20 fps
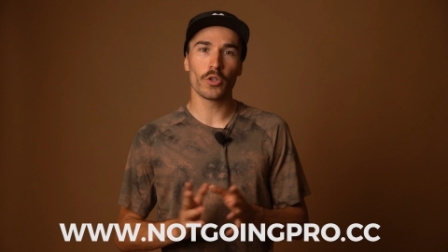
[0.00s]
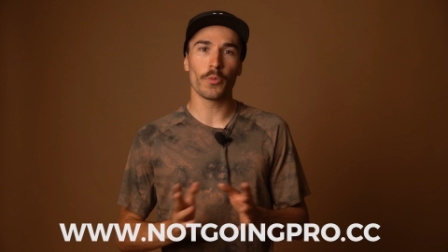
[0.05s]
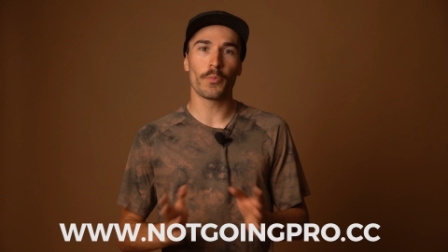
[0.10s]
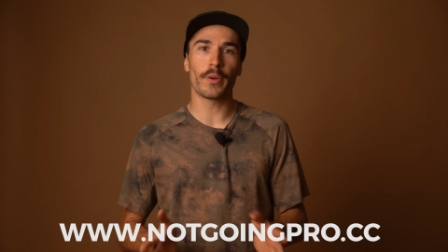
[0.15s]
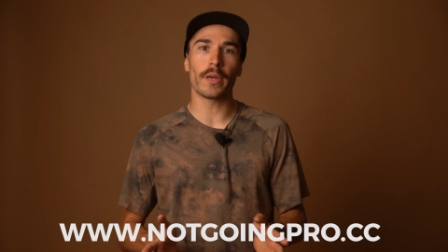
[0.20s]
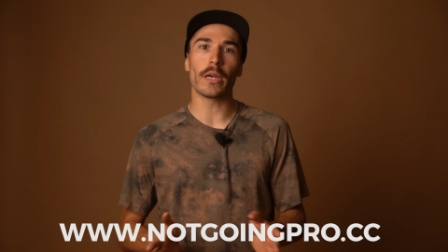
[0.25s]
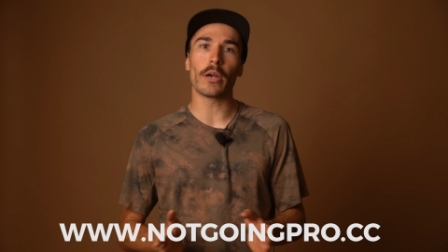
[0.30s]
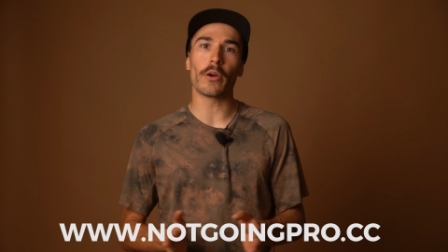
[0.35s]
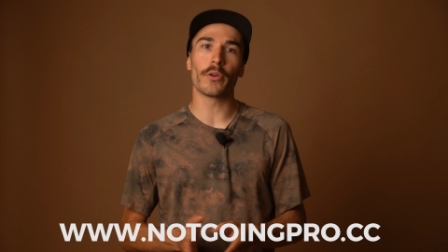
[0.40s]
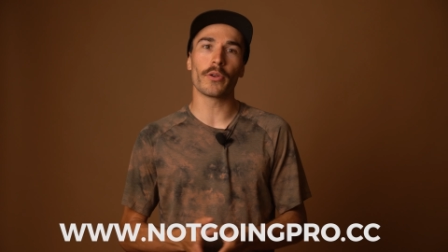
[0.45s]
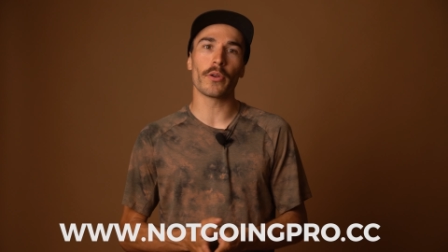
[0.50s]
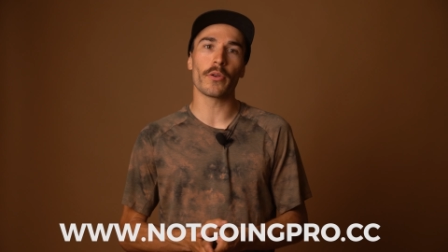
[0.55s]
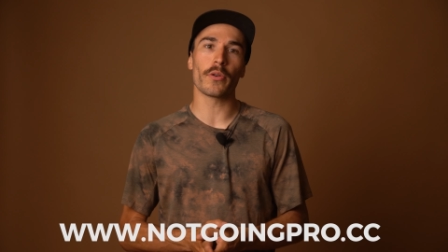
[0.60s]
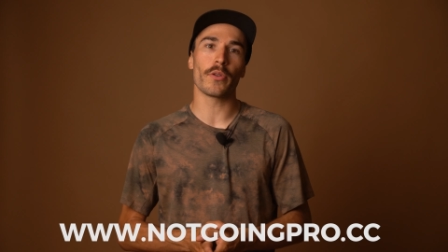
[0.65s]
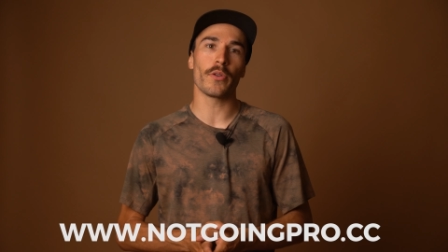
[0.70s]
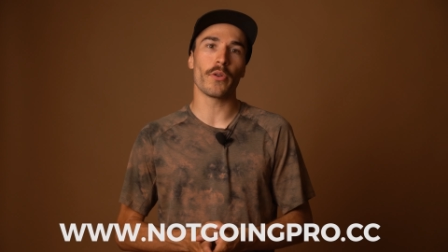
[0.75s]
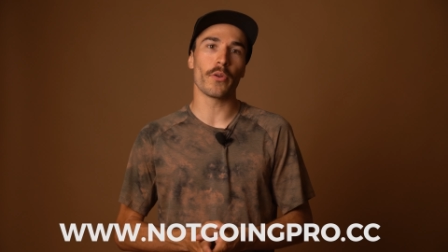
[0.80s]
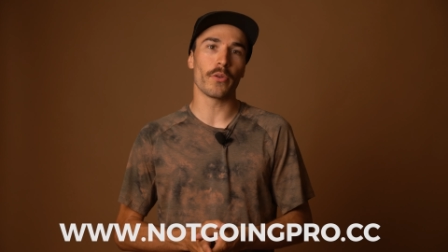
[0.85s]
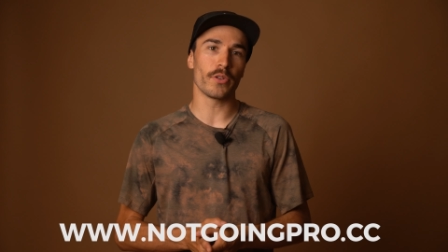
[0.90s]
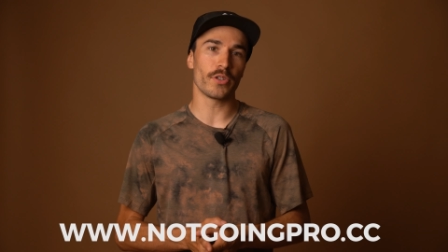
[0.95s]
to
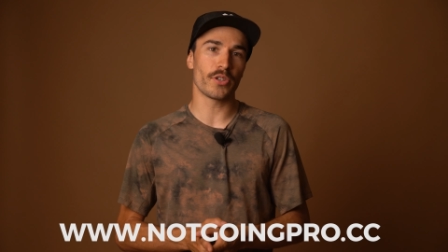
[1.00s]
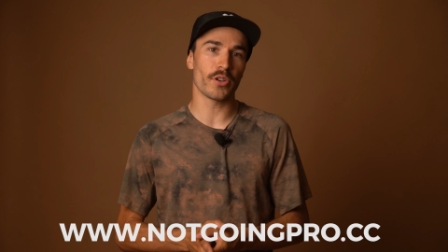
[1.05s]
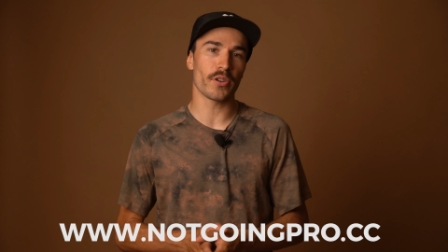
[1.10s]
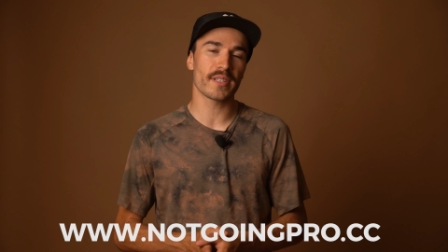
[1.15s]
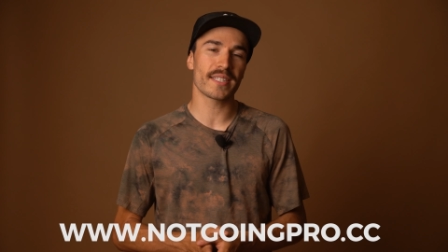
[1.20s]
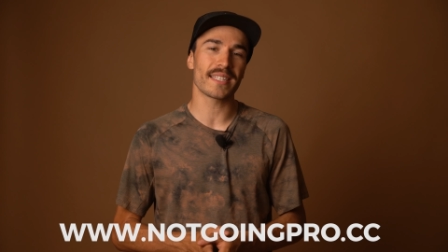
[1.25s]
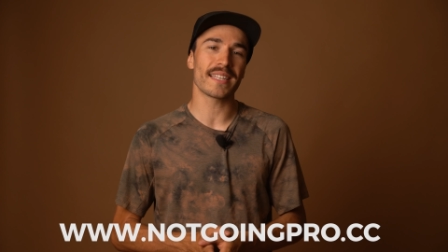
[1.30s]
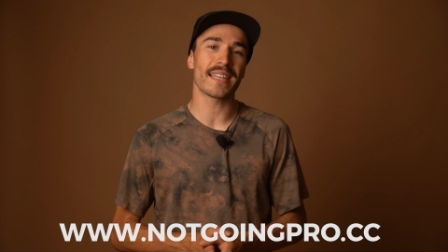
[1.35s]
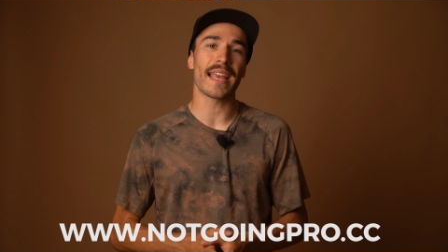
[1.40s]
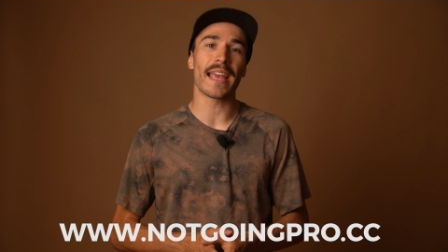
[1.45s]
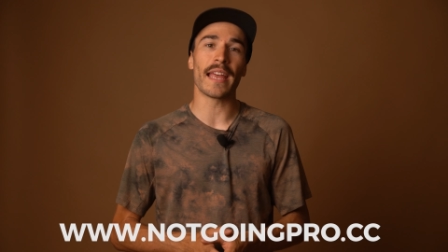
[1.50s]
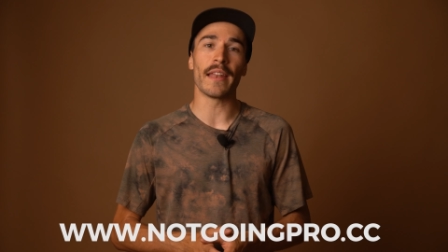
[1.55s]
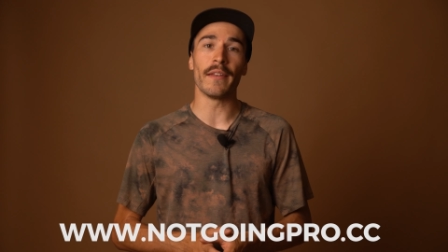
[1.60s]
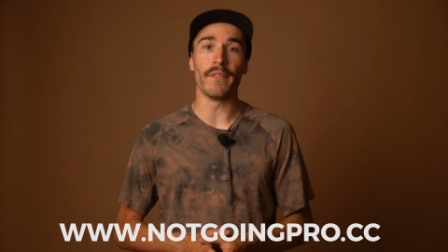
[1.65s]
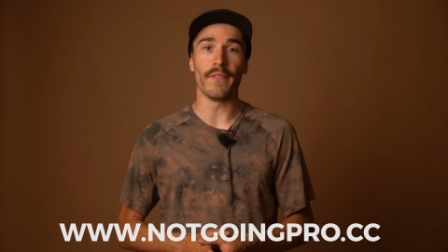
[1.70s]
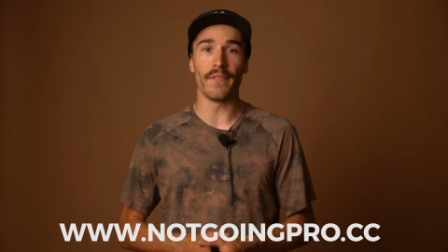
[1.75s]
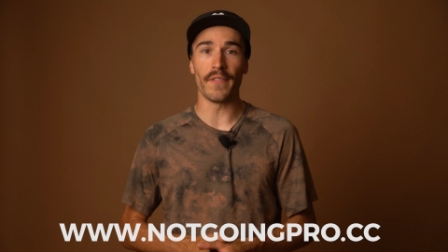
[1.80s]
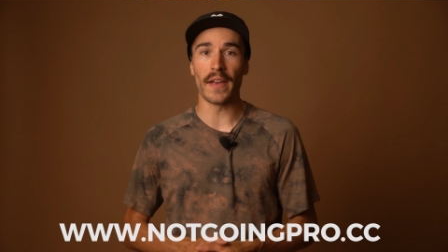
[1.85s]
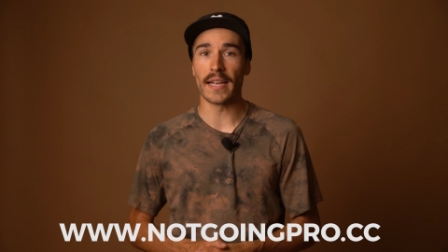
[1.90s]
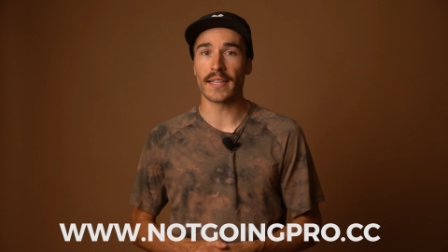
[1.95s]
pre-order your jersey
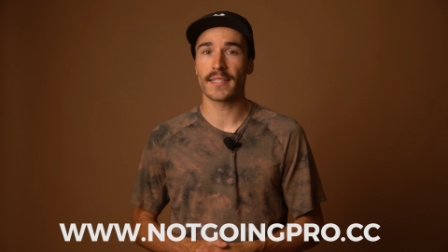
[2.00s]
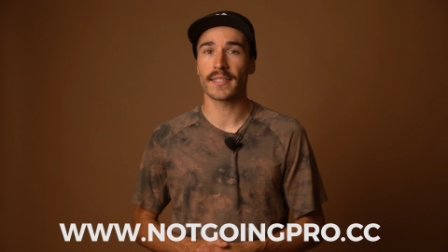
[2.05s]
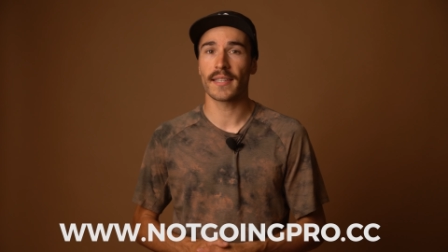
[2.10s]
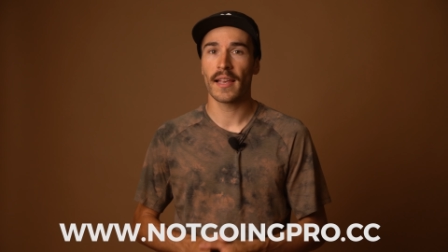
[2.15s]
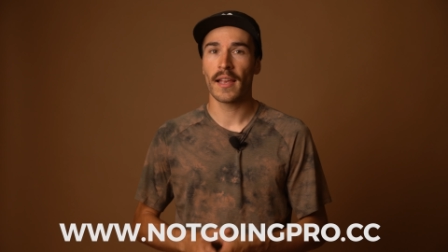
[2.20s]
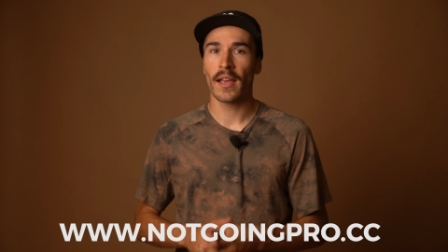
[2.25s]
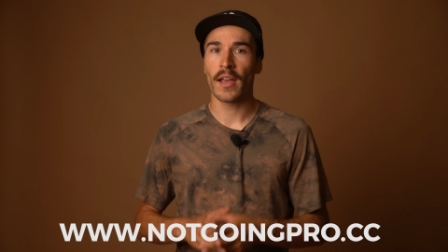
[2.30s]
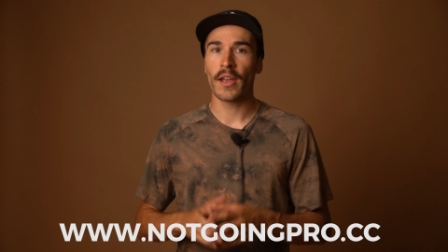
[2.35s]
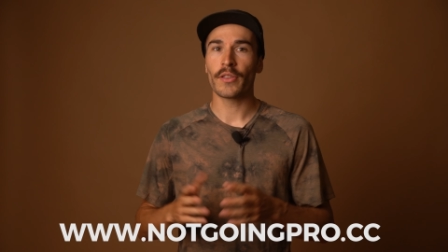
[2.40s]
and vest.